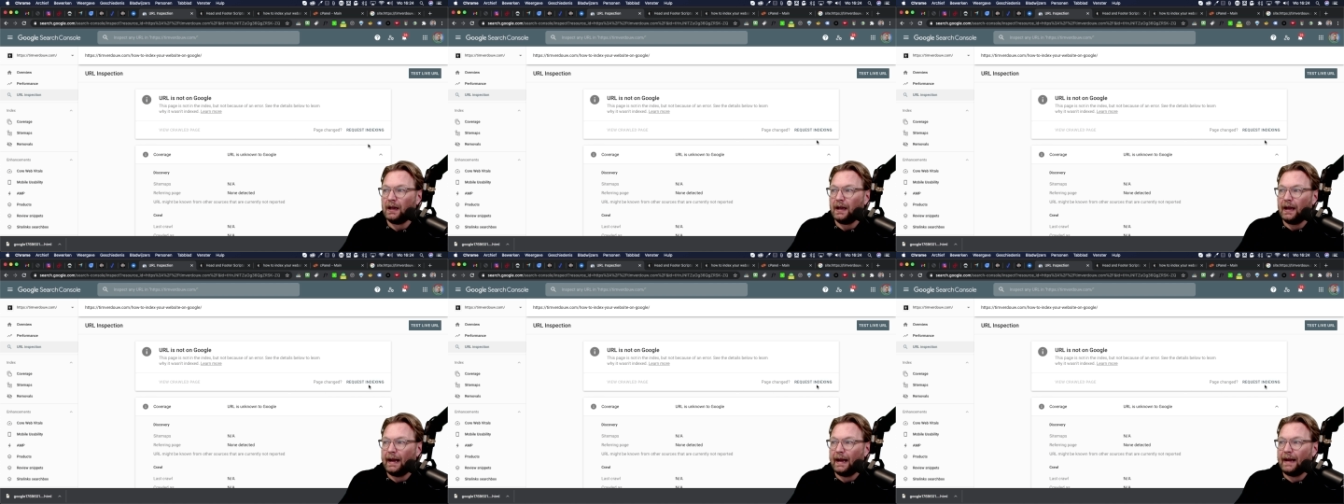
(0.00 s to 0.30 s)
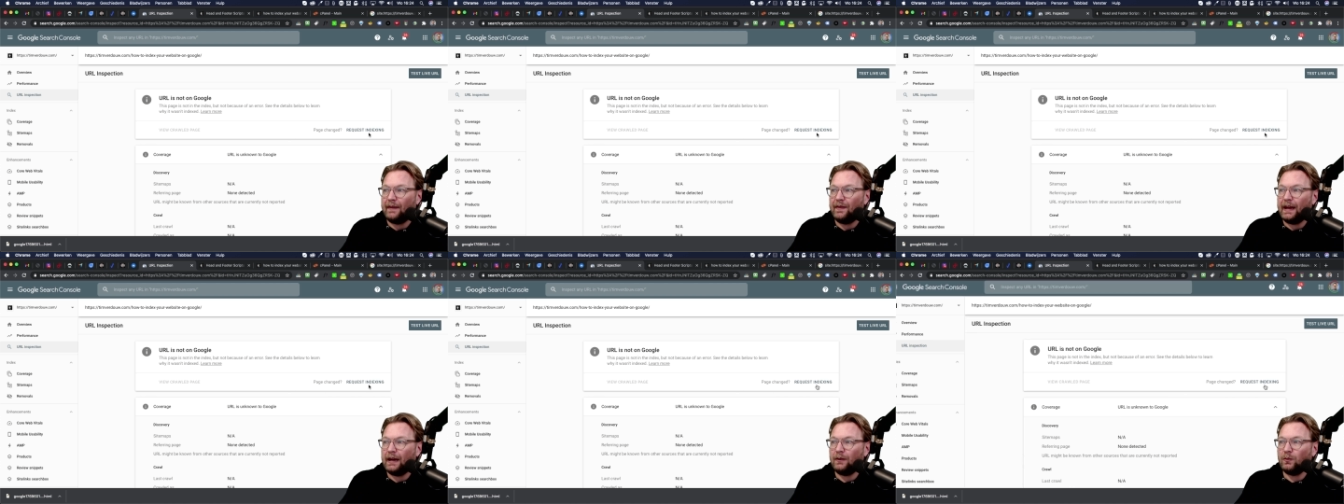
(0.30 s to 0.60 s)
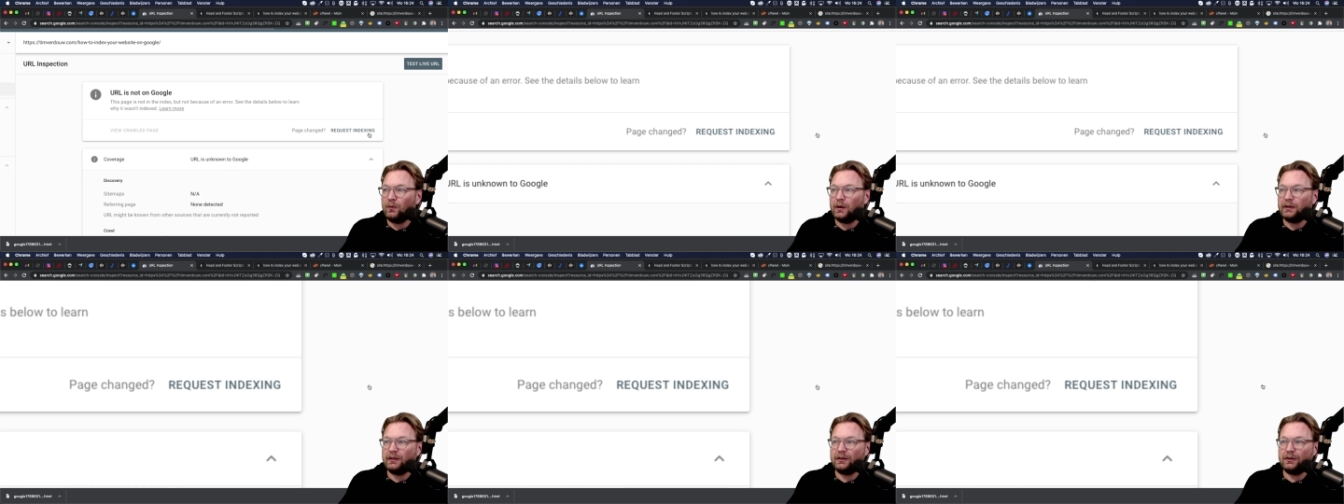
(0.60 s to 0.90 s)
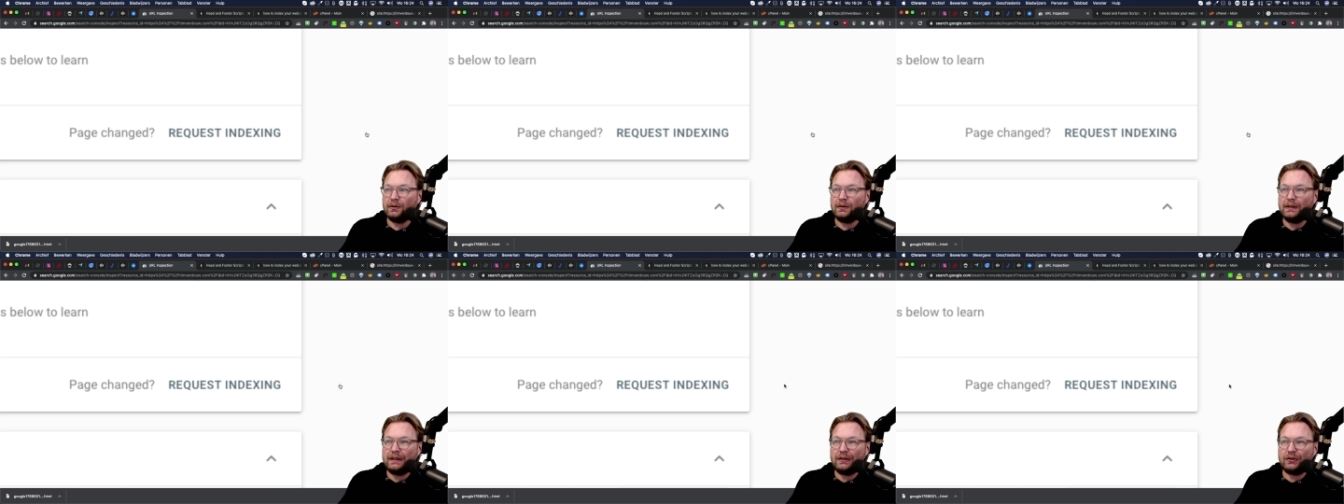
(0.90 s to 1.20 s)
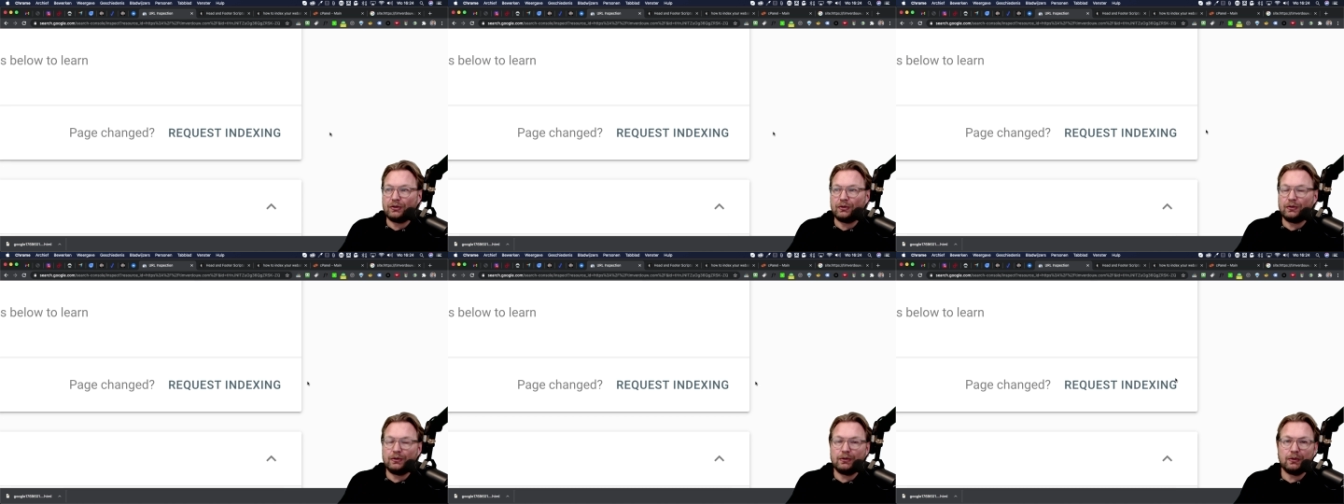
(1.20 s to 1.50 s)
And then what you need
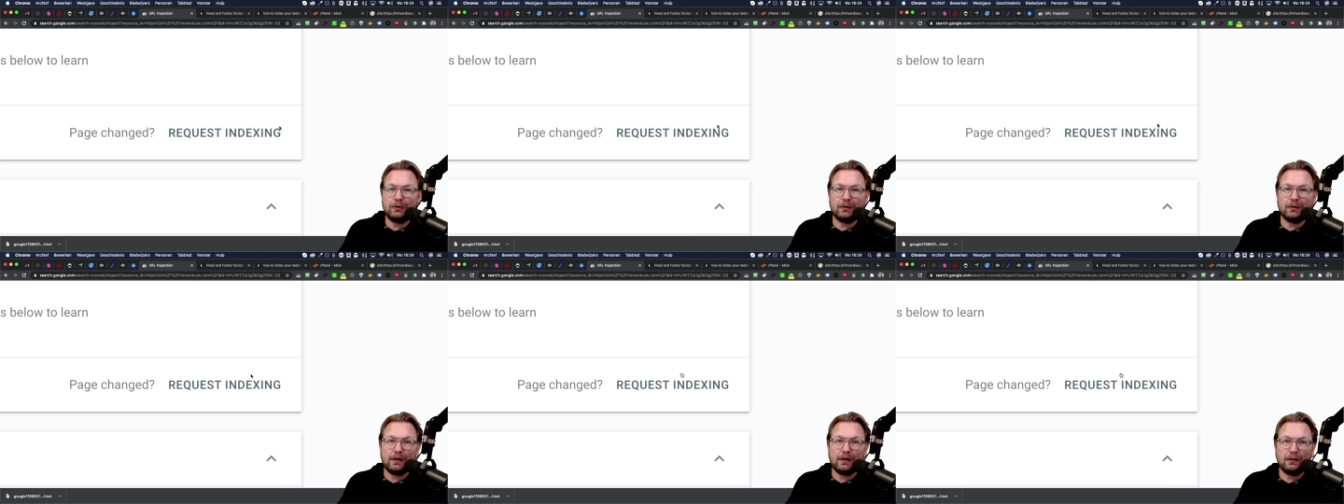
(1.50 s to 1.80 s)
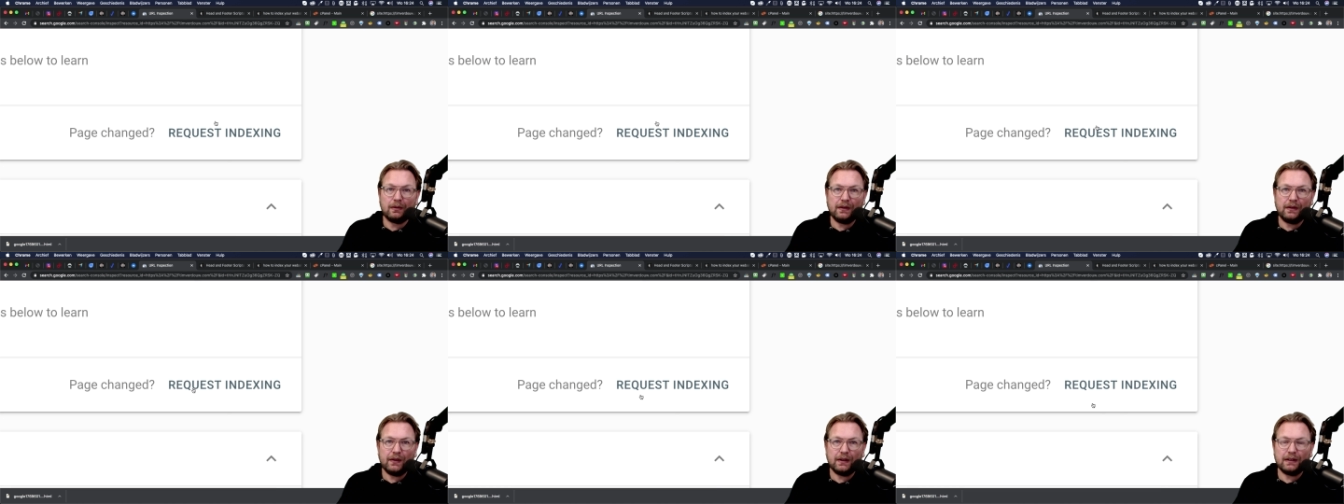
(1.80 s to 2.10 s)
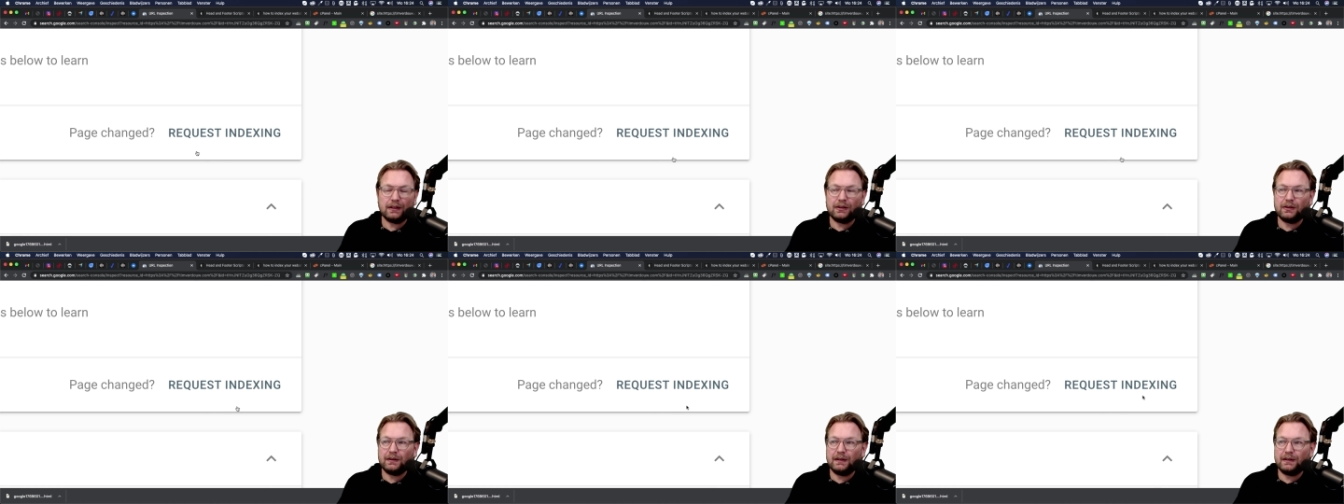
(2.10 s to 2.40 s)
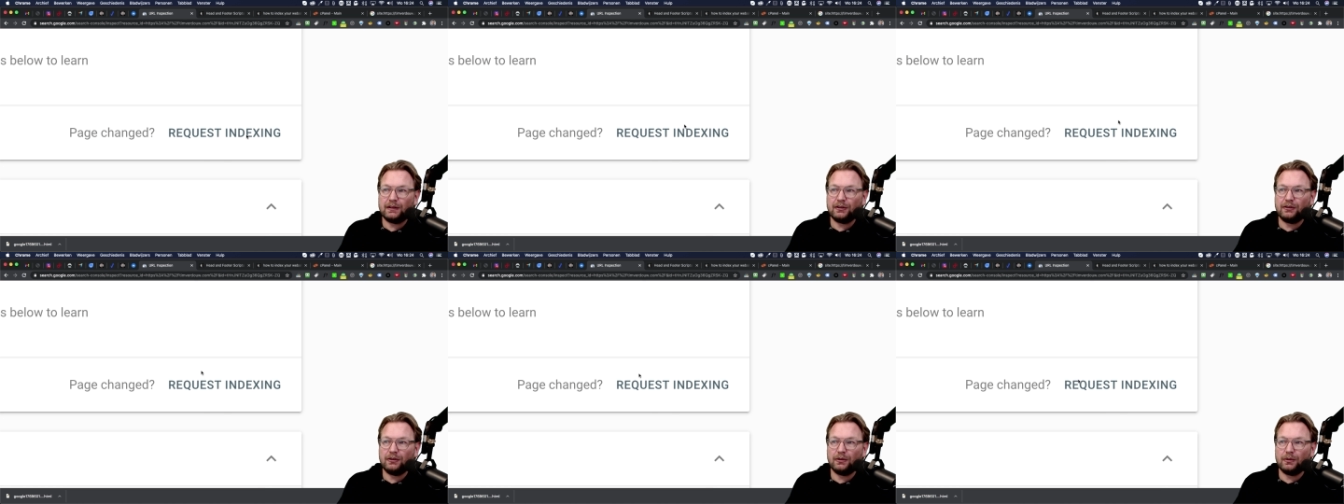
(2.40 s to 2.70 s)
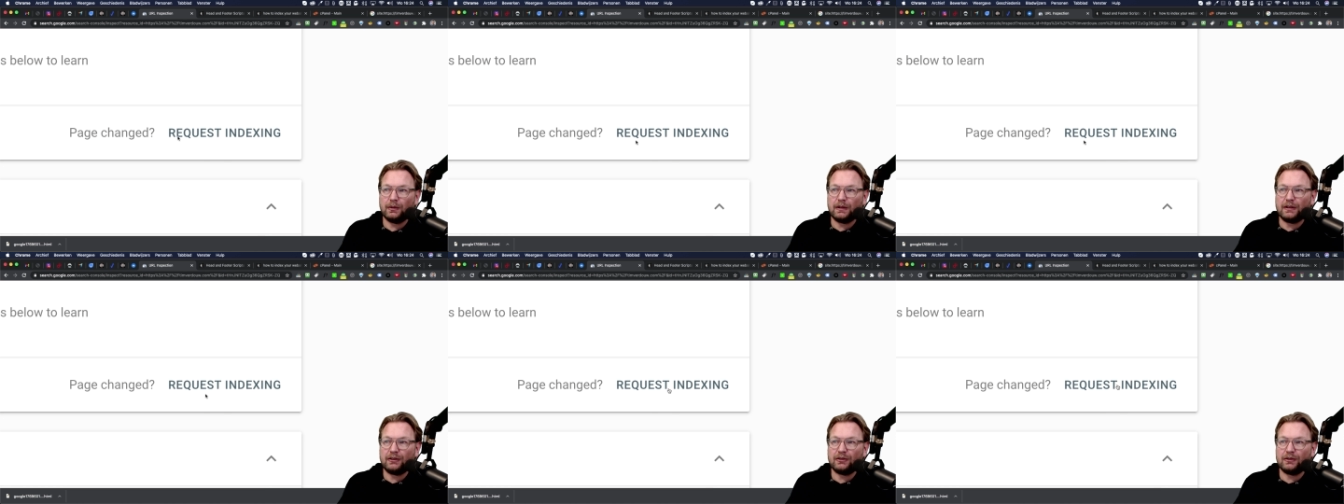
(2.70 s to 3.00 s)
to do, the only thing that you need to do
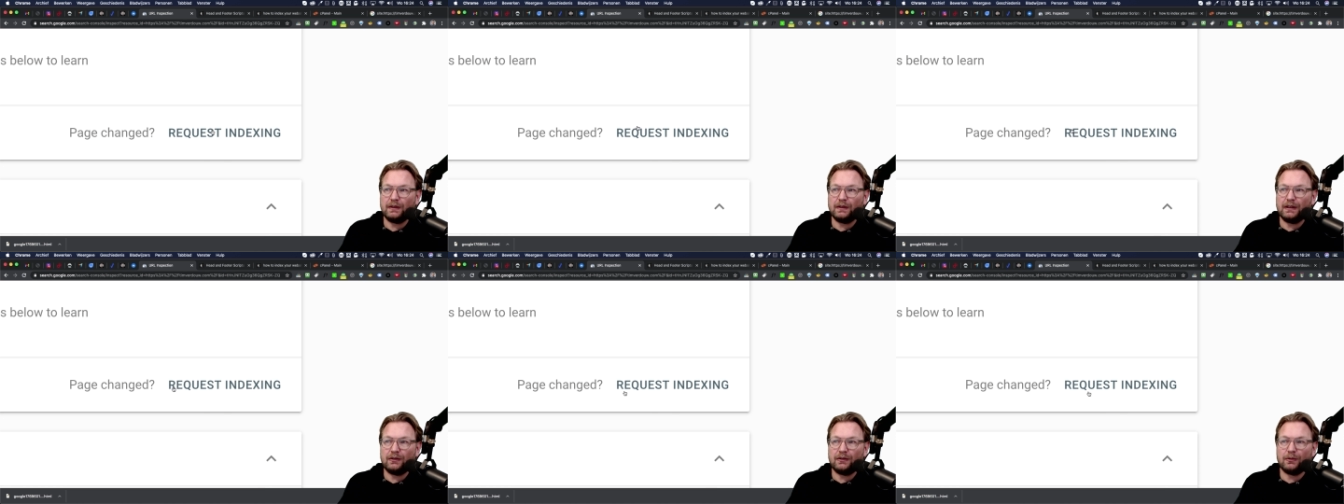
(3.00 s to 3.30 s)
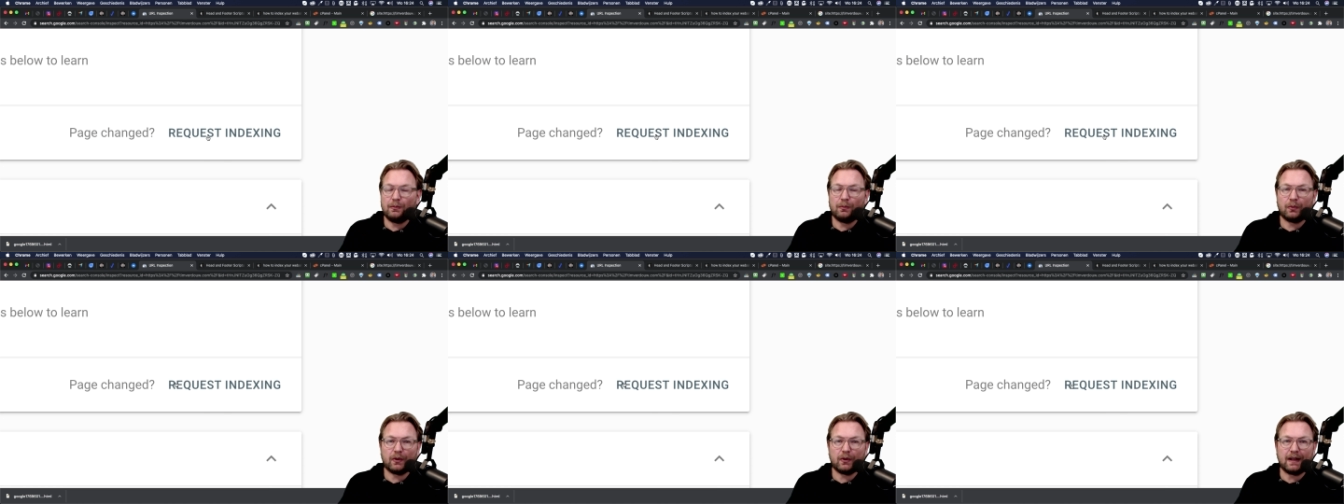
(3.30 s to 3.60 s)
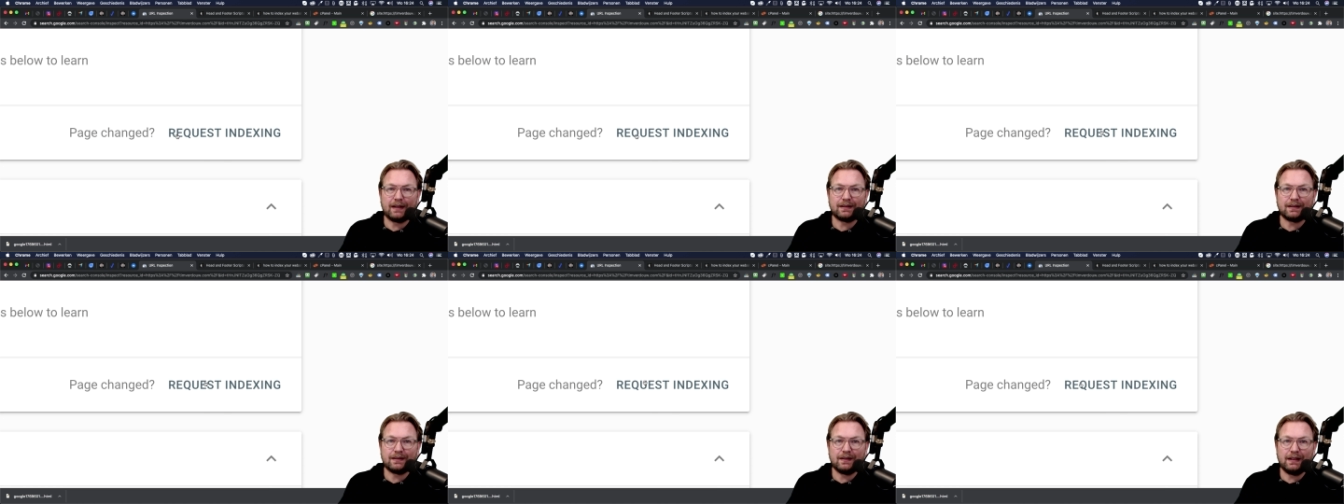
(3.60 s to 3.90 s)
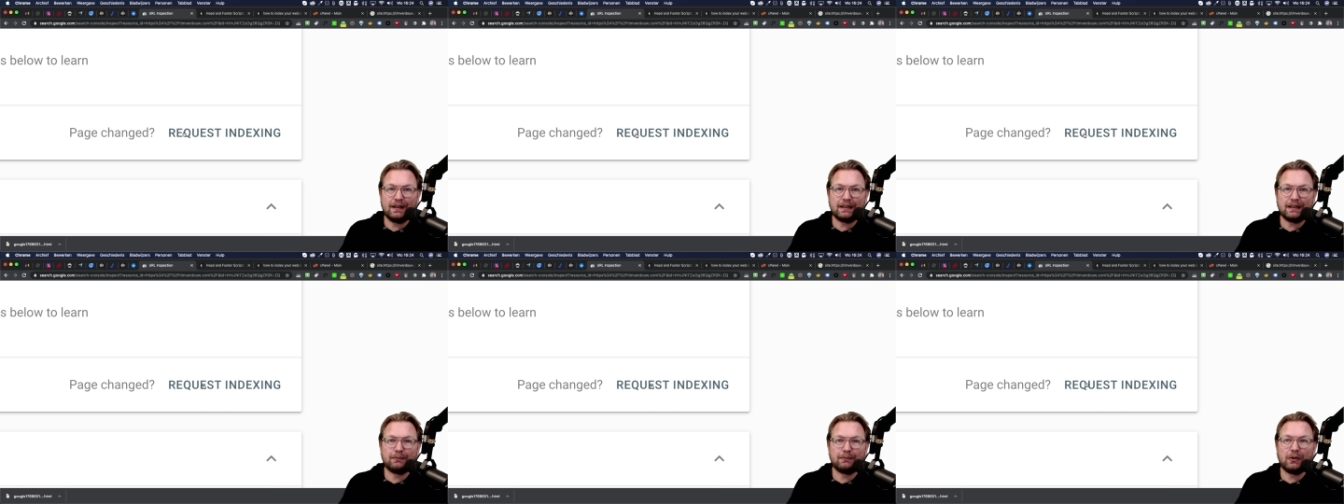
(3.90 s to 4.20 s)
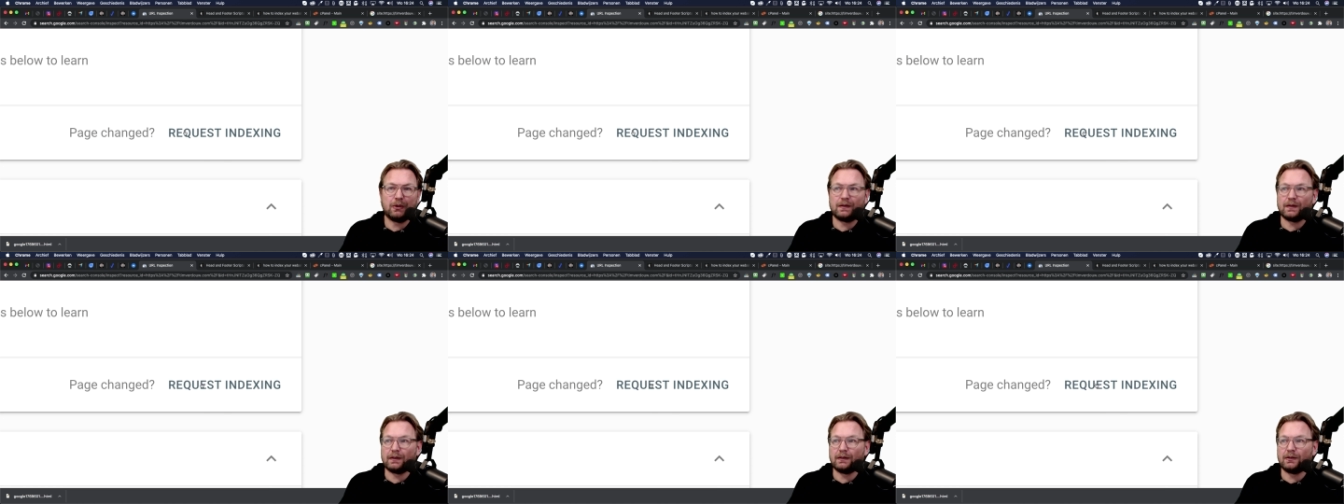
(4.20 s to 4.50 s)
is you need to press this
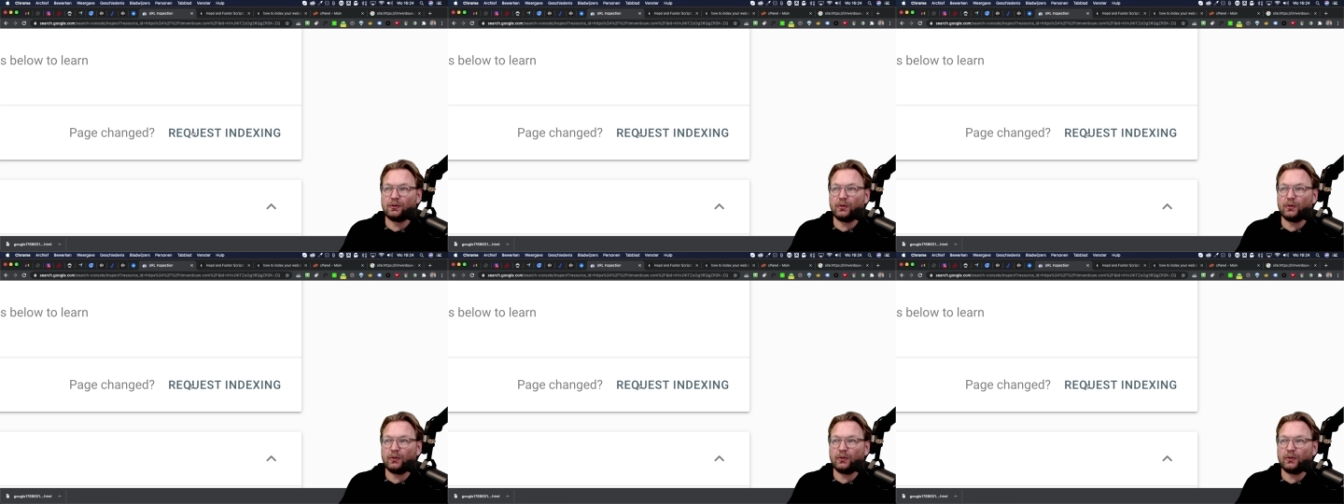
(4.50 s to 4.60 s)
button,